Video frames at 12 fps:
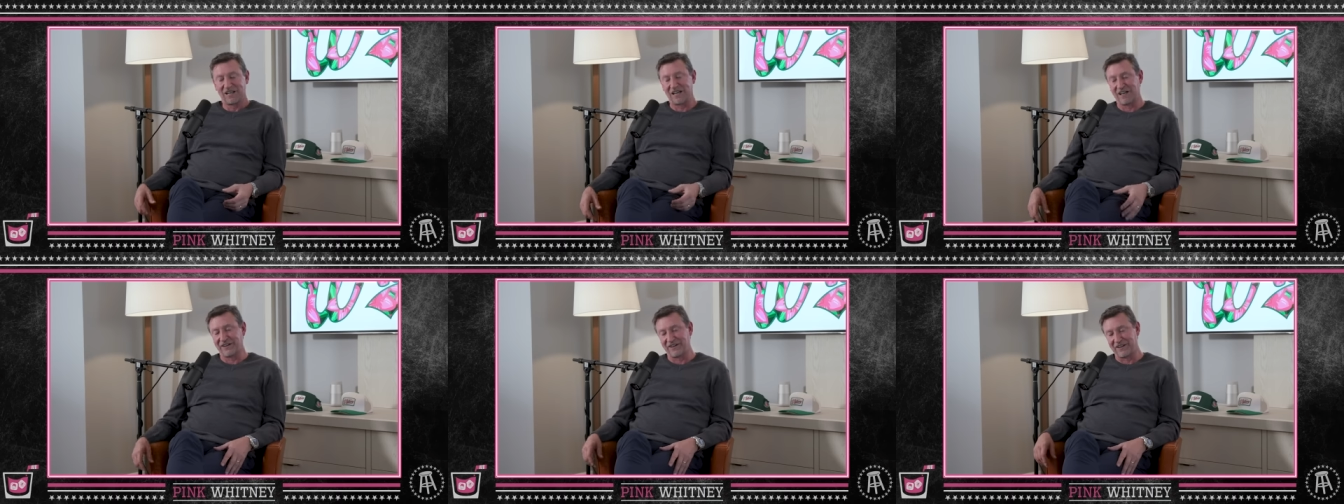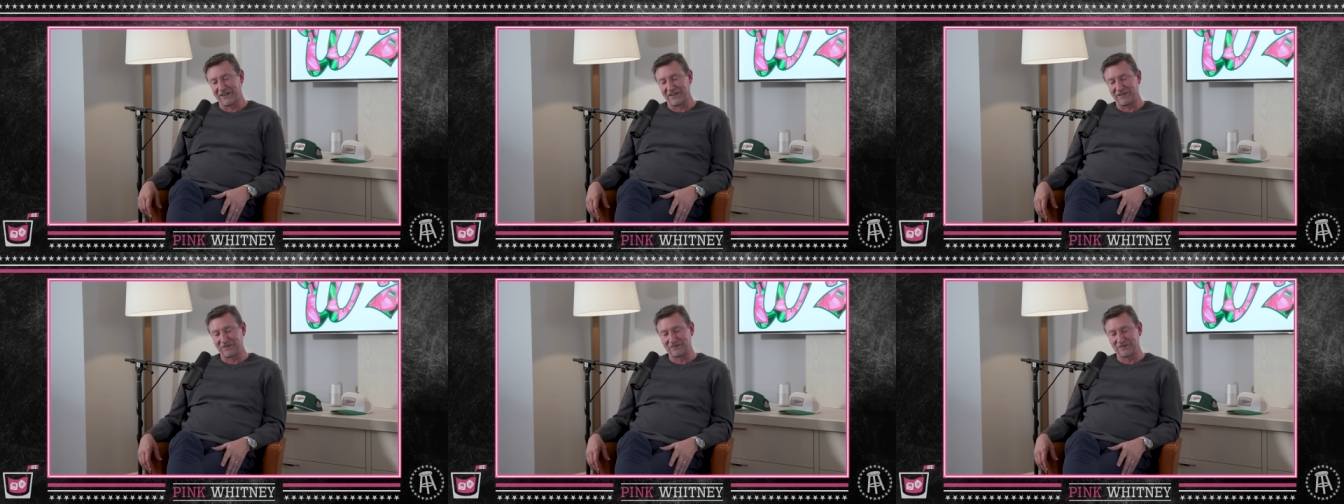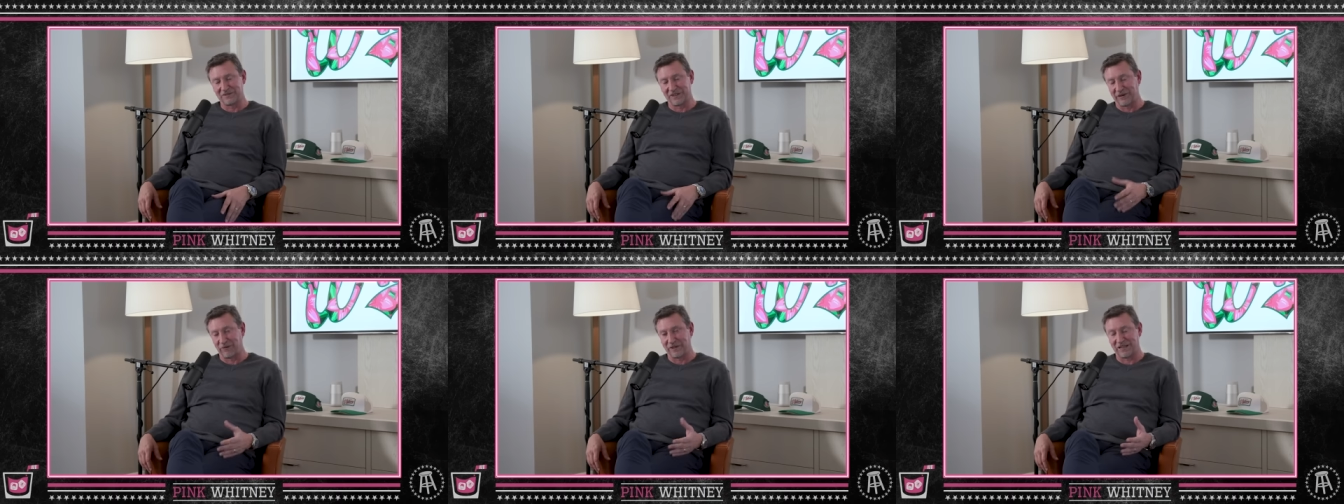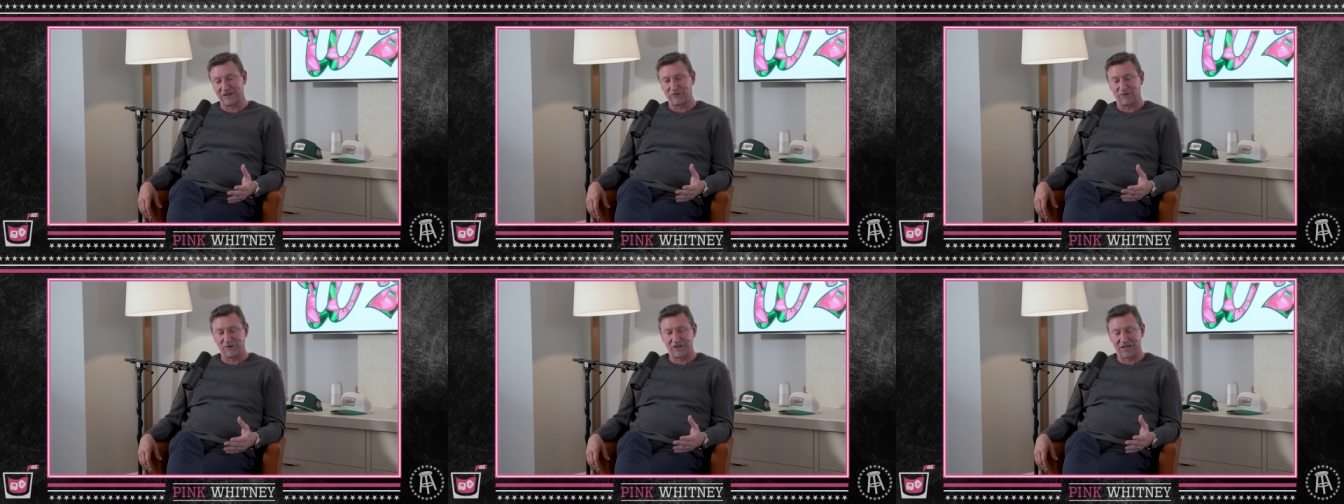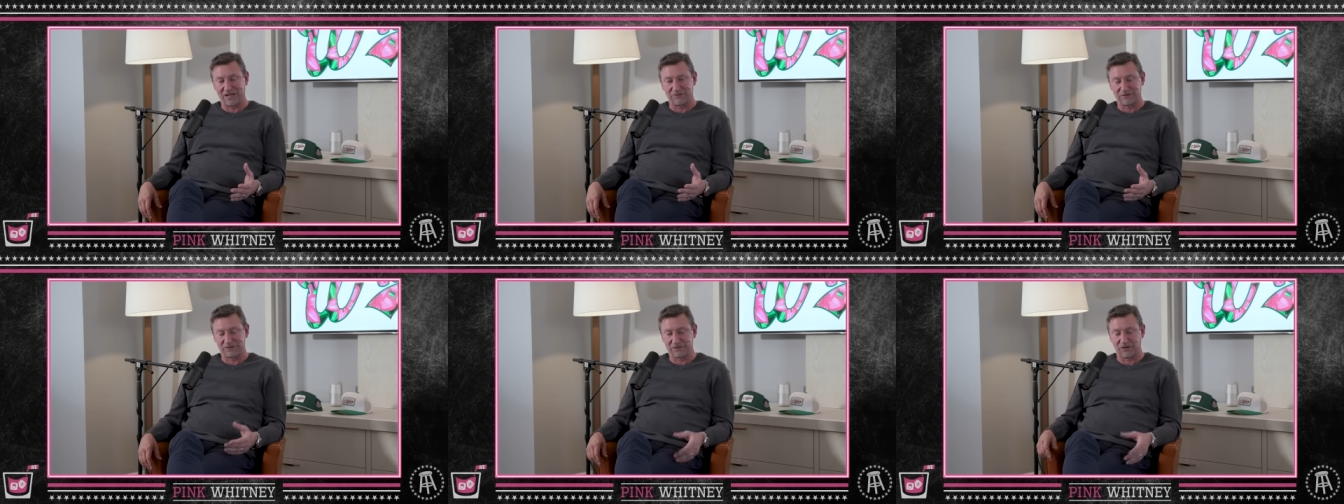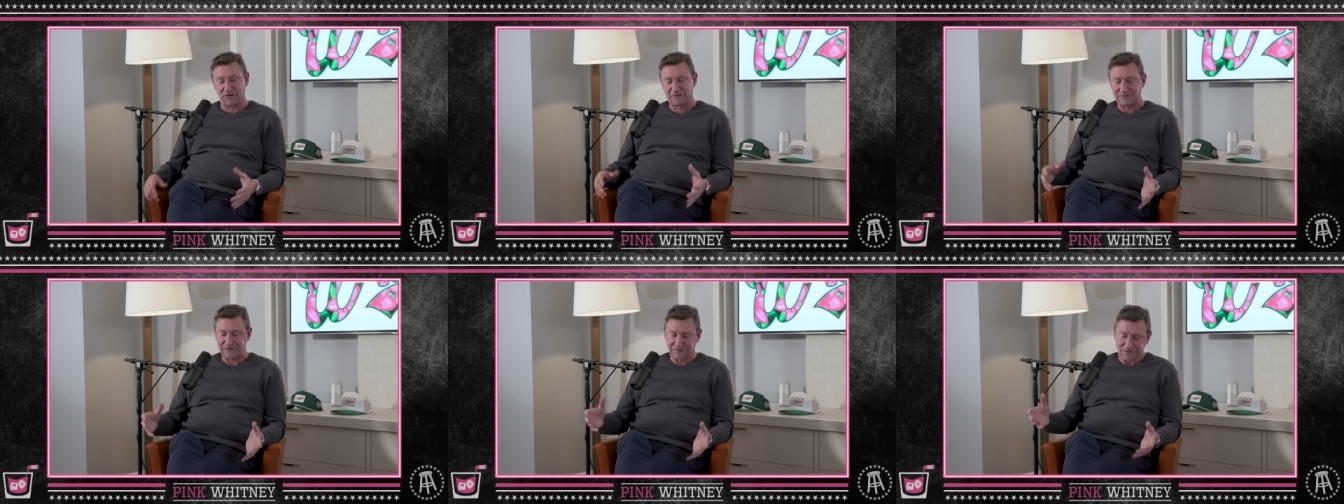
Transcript: And I wouldn't get woken up. So